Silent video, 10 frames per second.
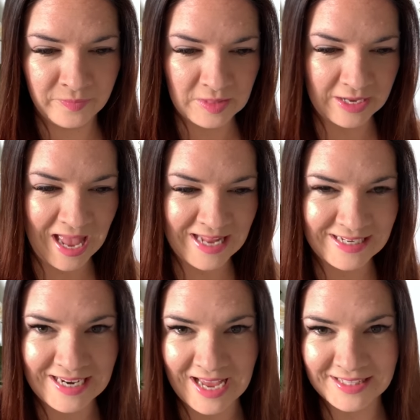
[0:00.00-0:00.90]
like
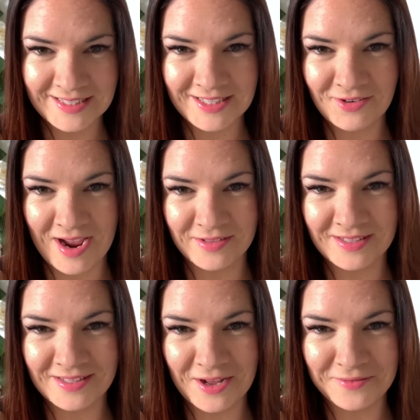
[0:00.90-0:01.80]
Adidas trousers
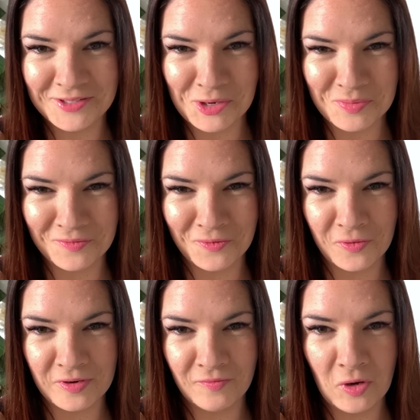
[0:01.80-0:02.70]
that I've shown before
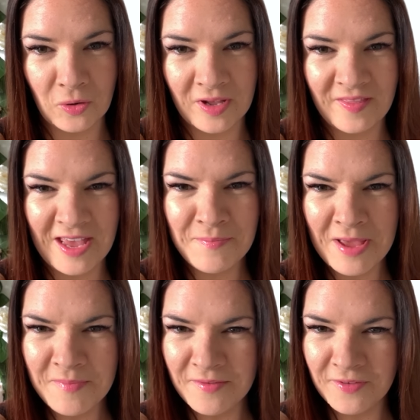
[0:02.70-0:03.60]
in a vlog. And they
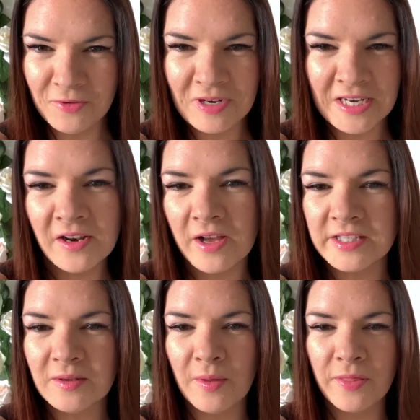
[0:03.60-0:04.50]
made me feel really nice.
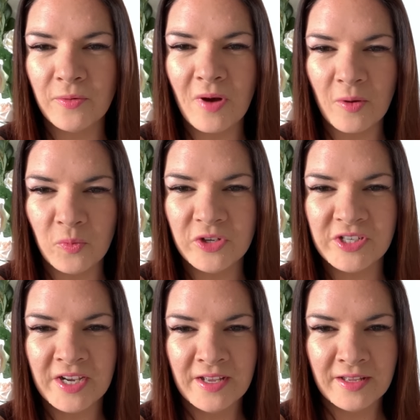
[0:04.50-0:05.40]
So I thought I would
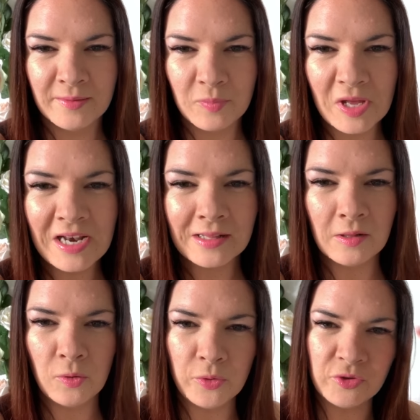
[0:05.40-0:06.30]
put a little
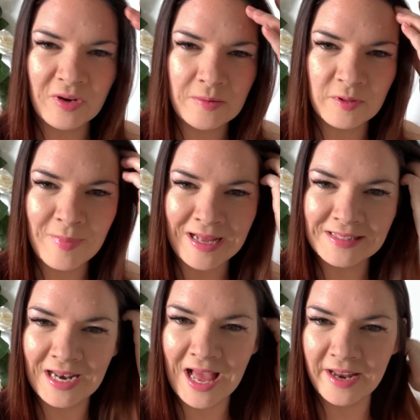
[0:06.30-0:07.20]
order in with
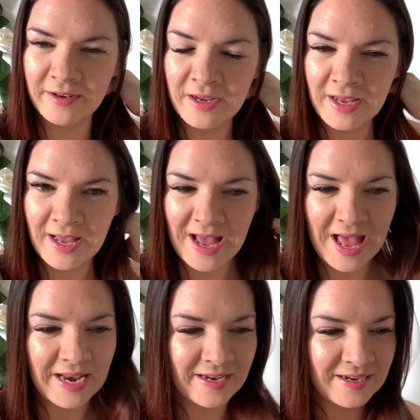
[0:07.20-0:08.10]
Matalan.
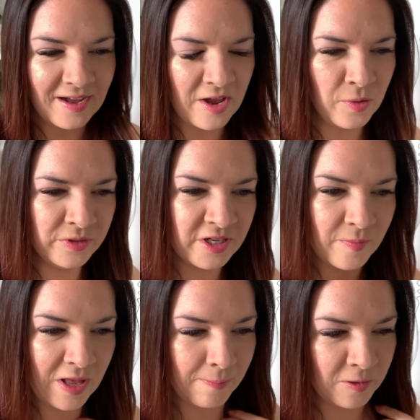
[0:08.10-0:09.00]
And I ordered them a
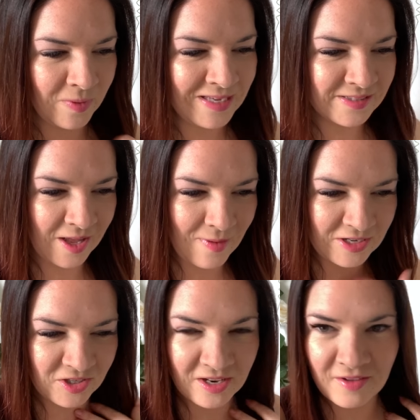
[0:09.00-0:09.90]
couple of weeks ago,
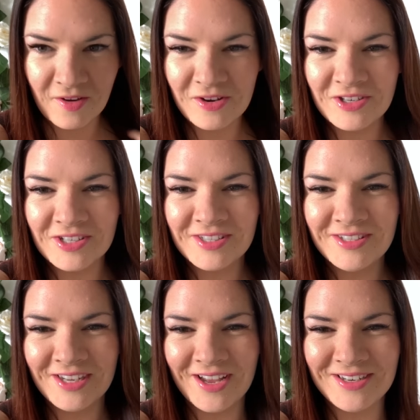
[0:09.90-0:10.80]
actually, and they've only just
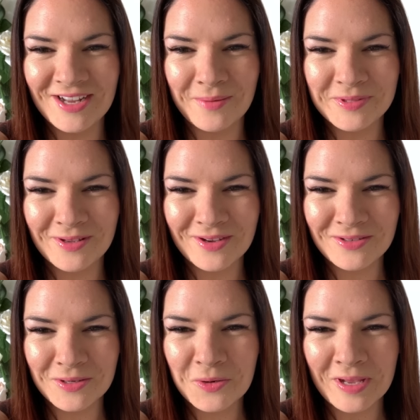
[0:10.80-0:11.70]
turned up. So I'm going
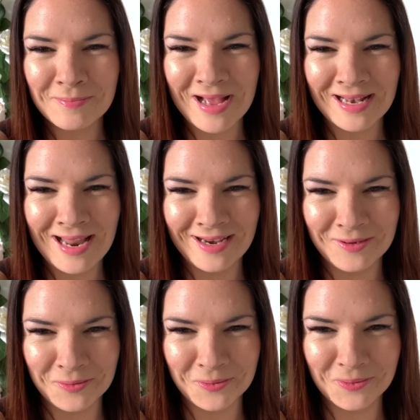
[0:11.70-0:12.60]
to do a quick Matalan
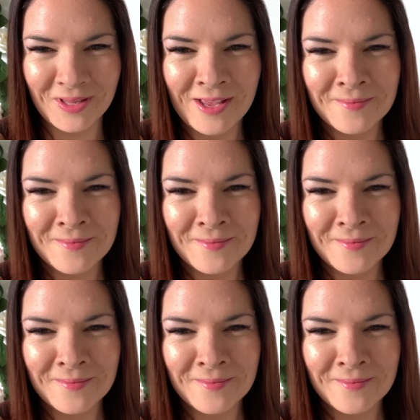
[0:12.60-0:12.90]
haul